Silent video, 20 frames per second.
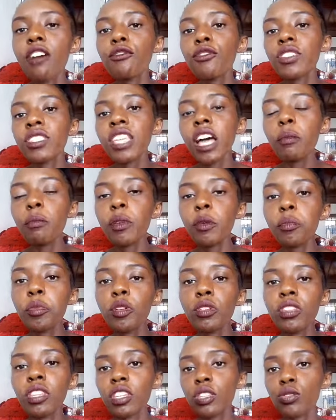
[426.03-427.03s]
For some
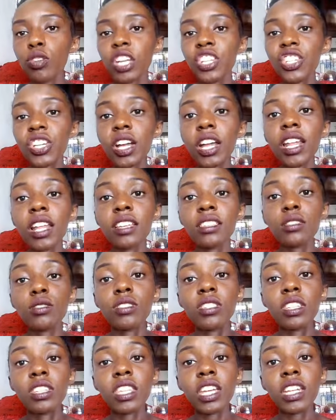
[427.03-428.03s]
people, they swatch colors
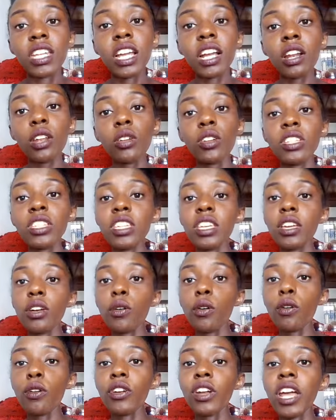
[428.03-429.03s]
using the décolleté
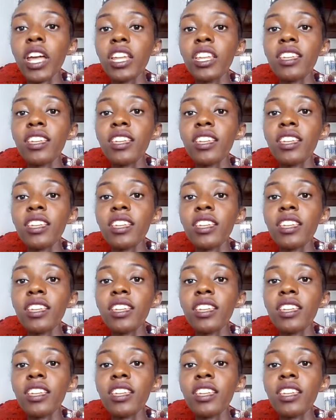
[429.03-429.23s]
or